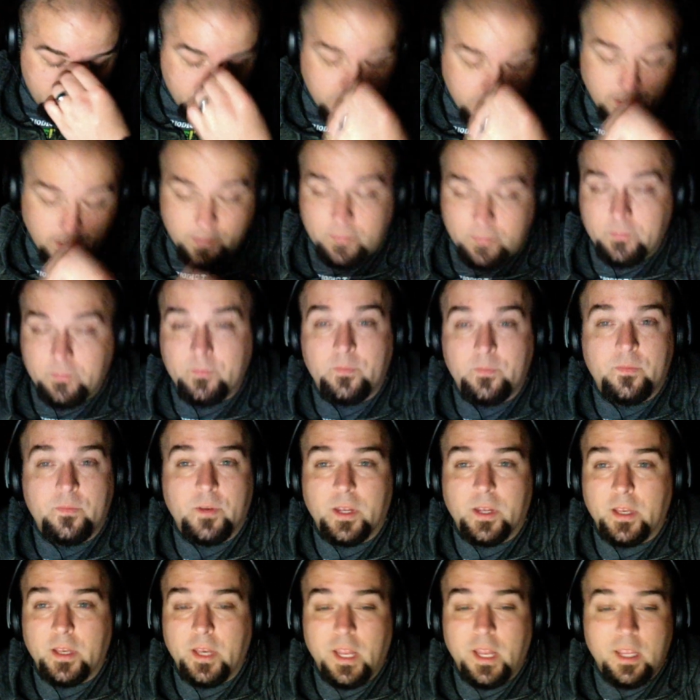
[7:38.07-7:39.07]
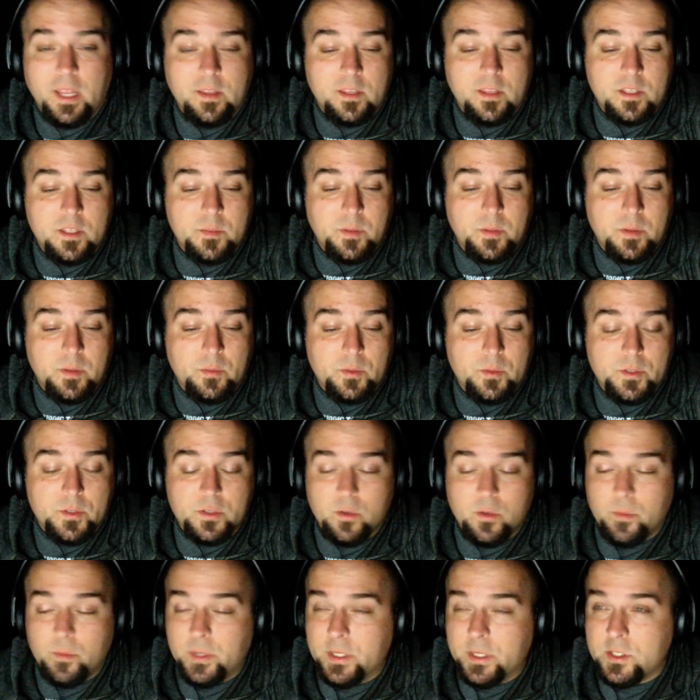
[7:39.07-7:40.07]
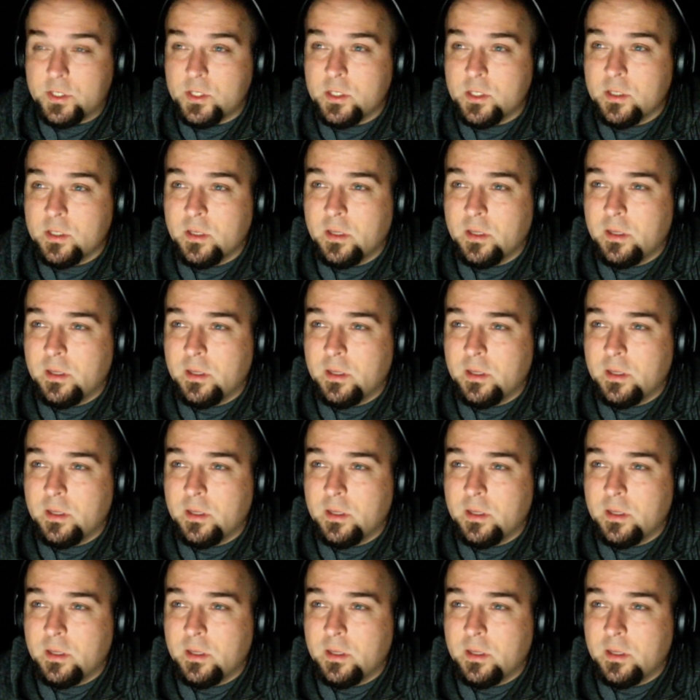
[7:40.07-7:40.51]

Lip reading: I fucking hate these people so much.